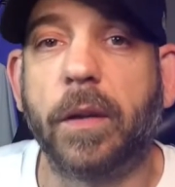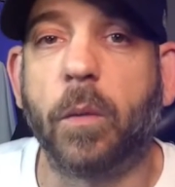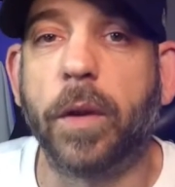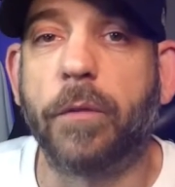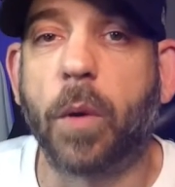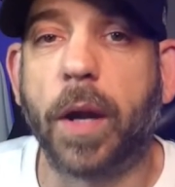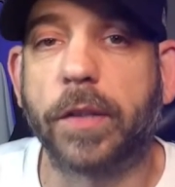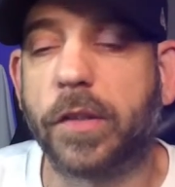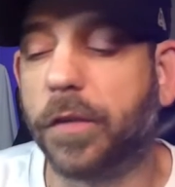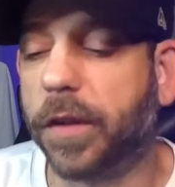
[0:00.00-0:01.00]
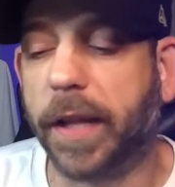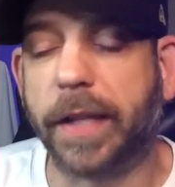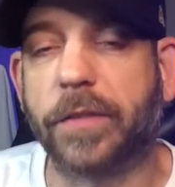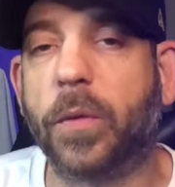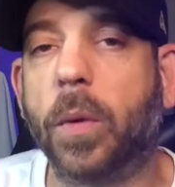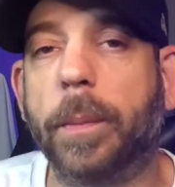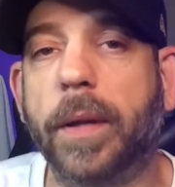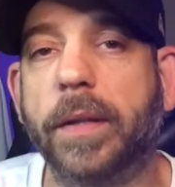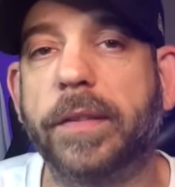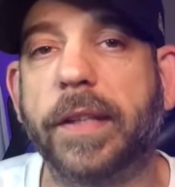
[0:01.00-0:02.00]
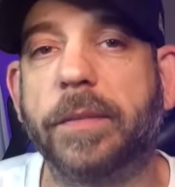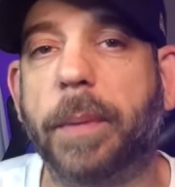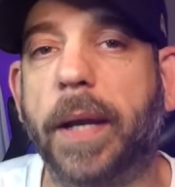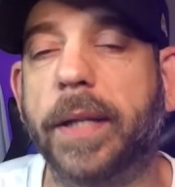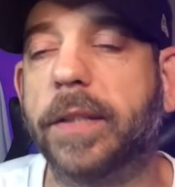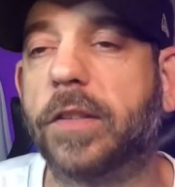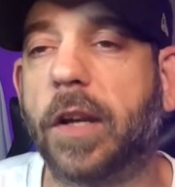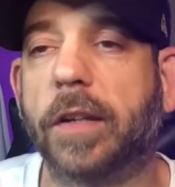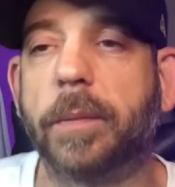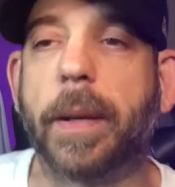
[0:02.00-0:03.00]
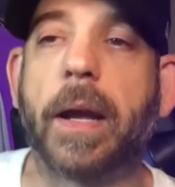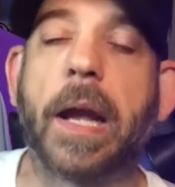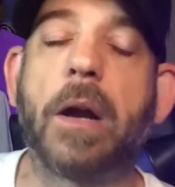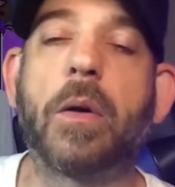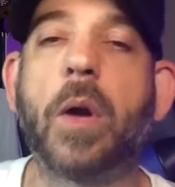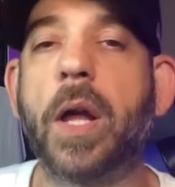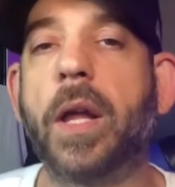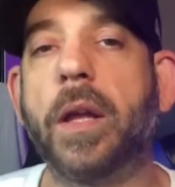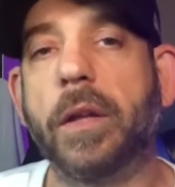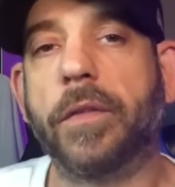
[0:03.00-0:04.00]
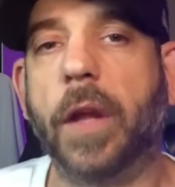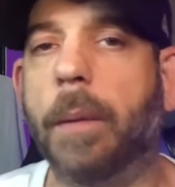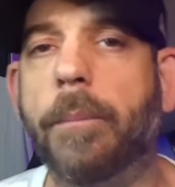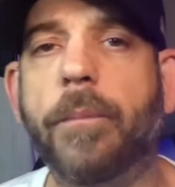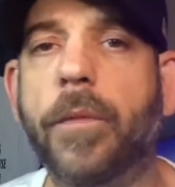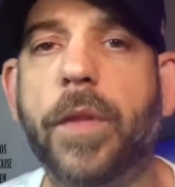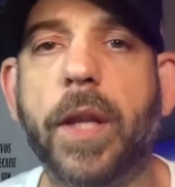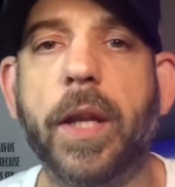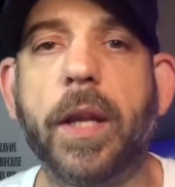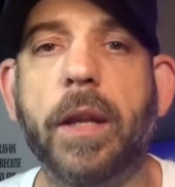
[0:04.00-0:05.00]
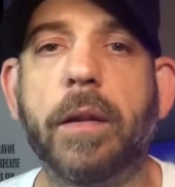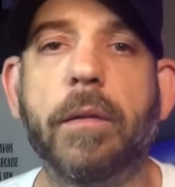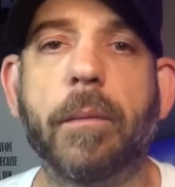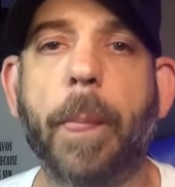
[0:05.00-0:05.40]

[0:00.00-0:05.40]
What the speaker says: We've watched over the last 4 months as Biden has talked about how the